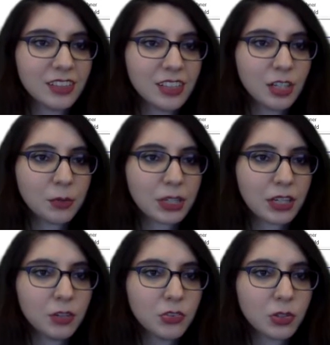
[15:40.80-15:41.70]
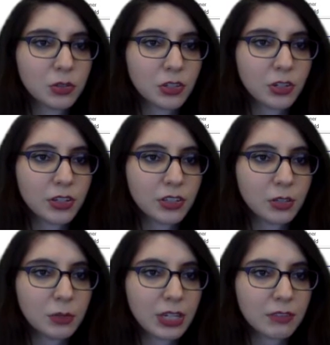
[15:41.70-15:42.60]
There we go. So under
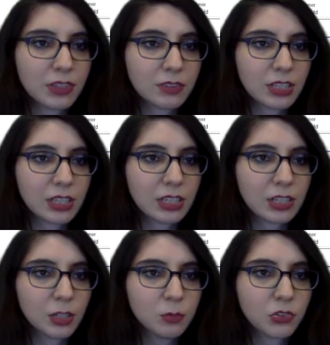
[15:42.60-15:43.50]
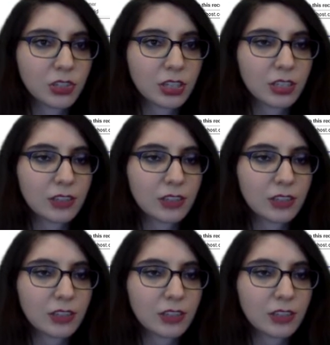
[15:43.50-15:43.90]
author, we have Stephen King here. I'm just going to click